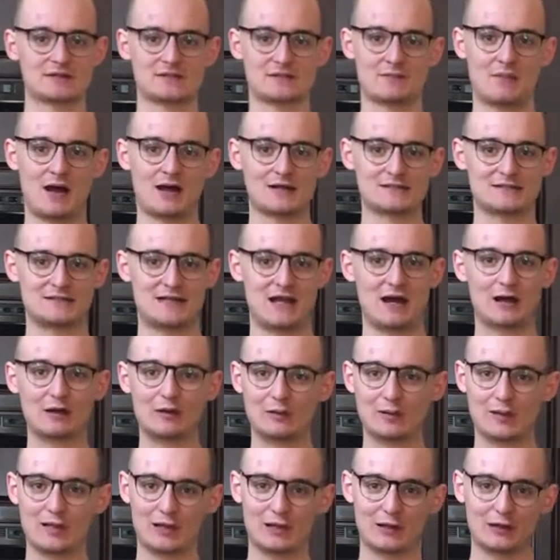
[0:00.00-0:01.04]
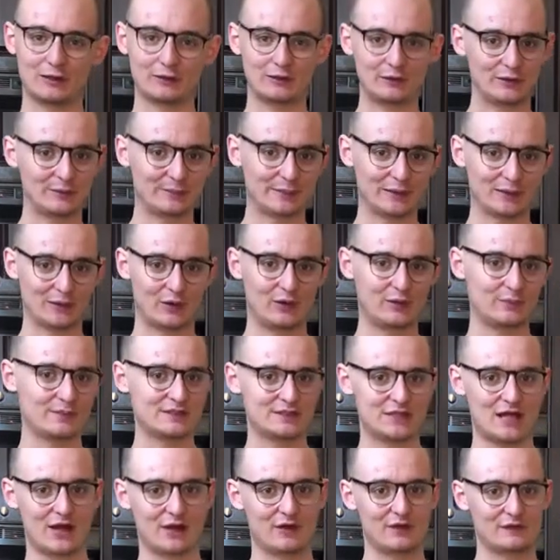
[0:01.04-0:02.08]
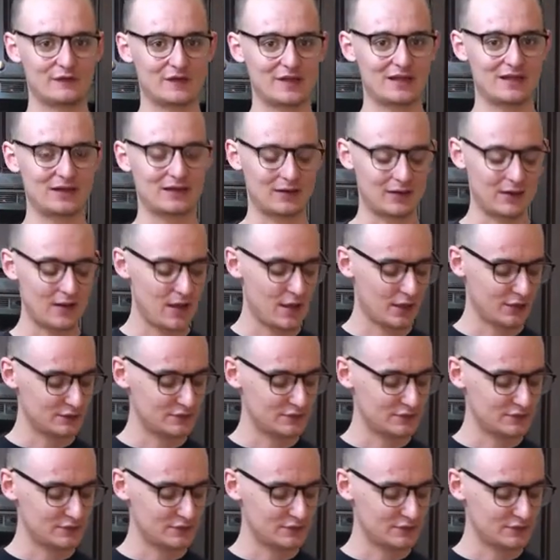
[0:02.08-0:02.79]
some Asiago here, and a little bit of Colby Jack over here.